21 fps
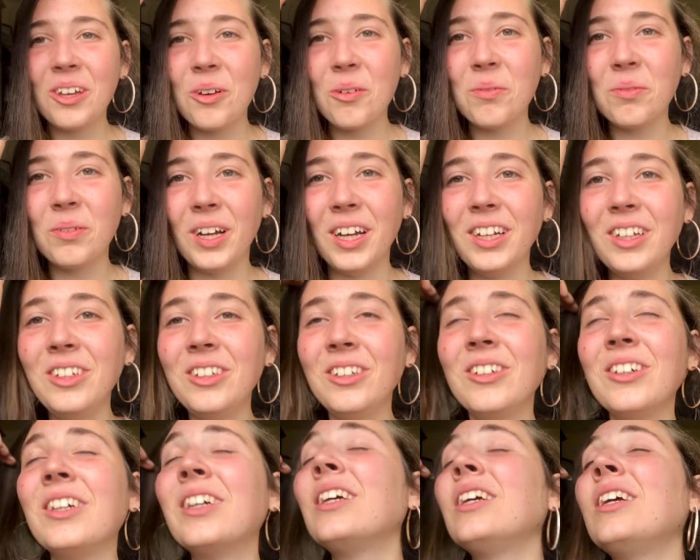when
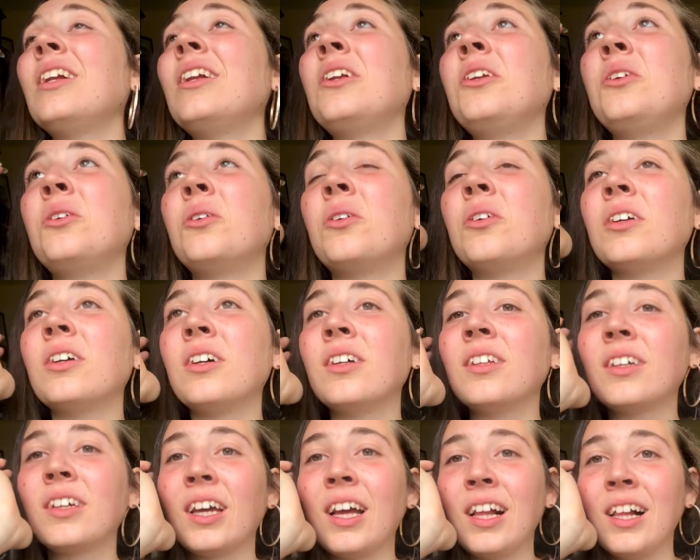you heal your gut
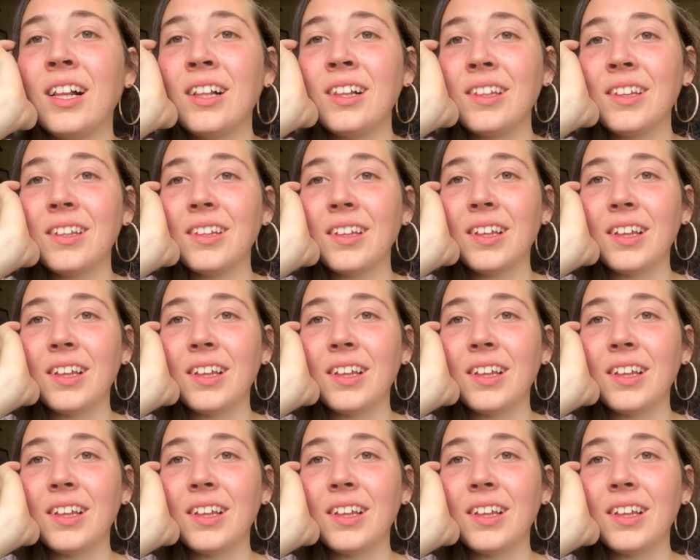health